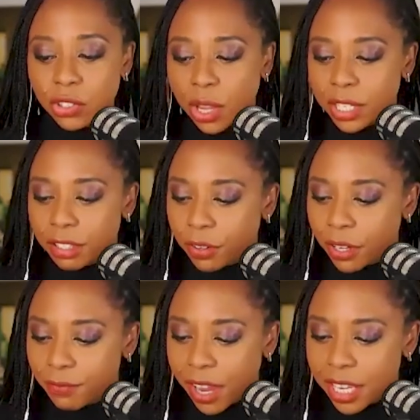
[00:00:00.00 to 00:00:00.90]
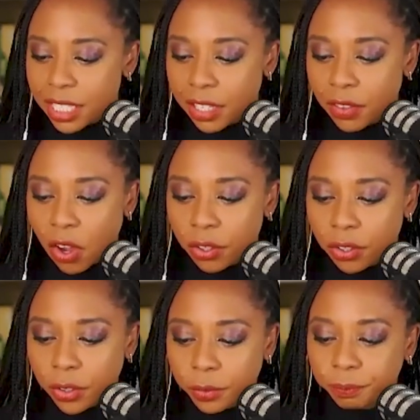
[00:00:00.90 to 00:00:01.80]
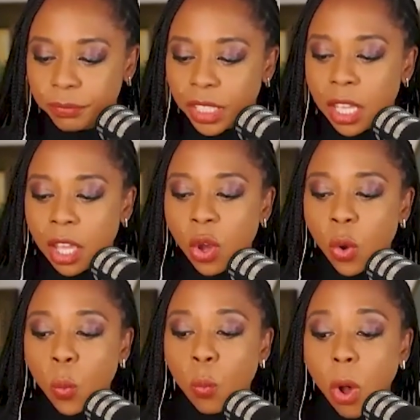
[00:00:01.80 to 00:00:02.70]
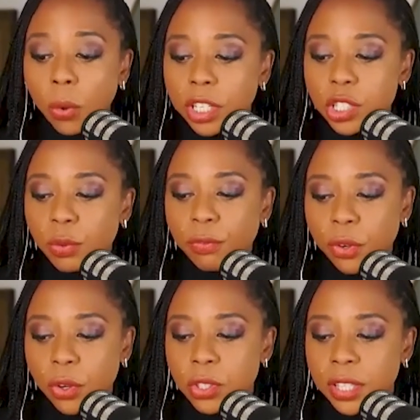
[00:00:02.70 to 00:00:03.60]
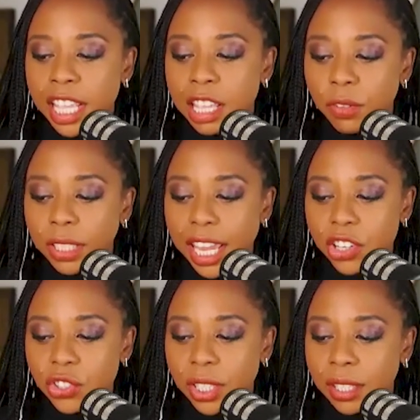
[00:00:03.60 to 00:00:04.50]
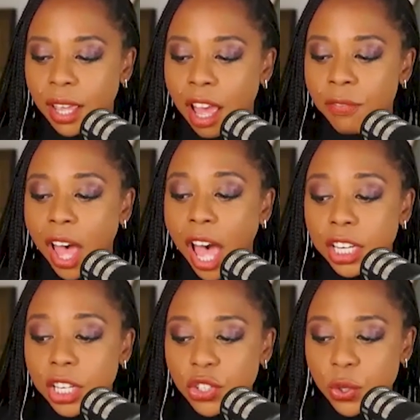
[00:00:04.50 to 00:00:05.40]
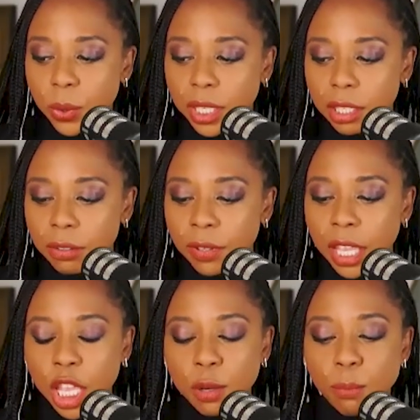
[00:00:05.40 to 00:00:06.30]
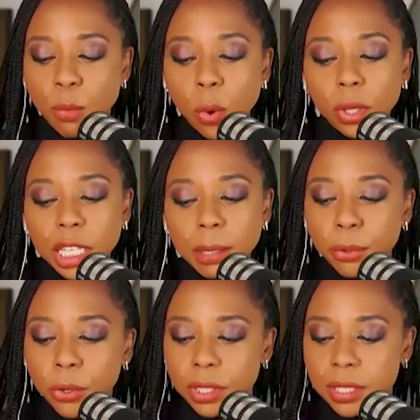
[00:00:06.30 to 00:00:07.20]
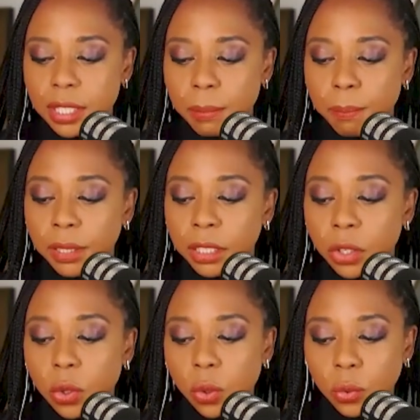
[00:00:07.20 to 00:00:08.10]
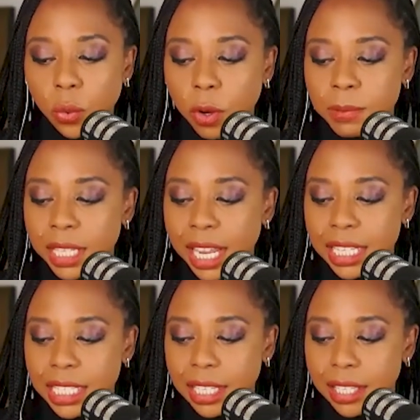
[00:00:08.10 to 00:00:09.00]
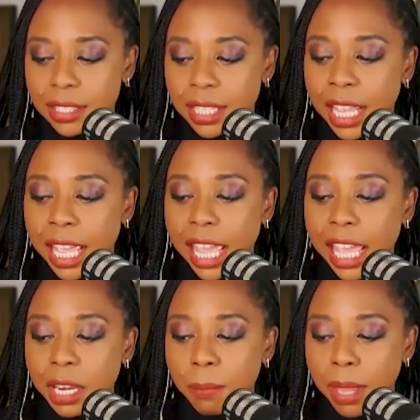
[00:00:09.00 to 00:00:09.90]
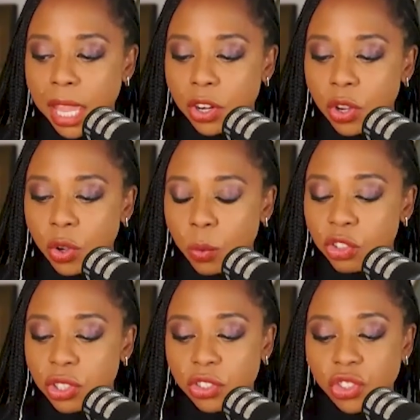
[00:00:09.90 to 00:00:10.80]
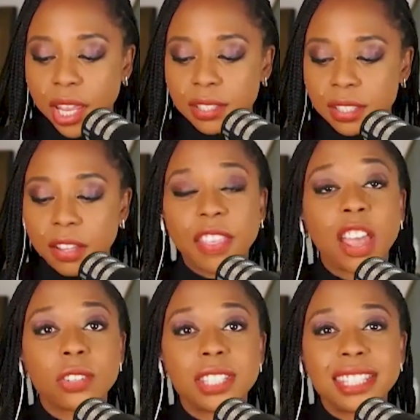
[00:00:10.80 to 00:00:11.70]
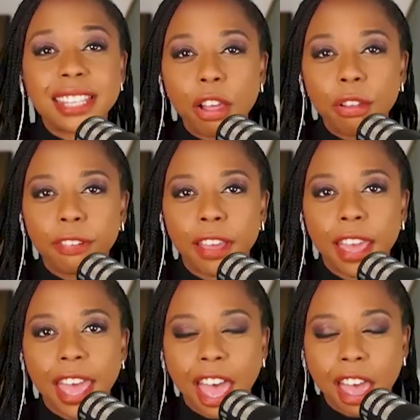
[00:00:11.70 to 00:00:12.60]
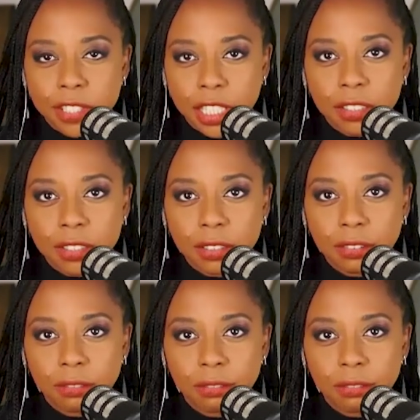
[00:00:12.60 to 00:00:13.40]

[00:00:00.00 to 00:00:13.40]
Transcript: Here's how he defines it in the article. Wokeness refers to the invocation of unintuitive and morally burdensome political norms and ideas in a manner which suggests they are self evident.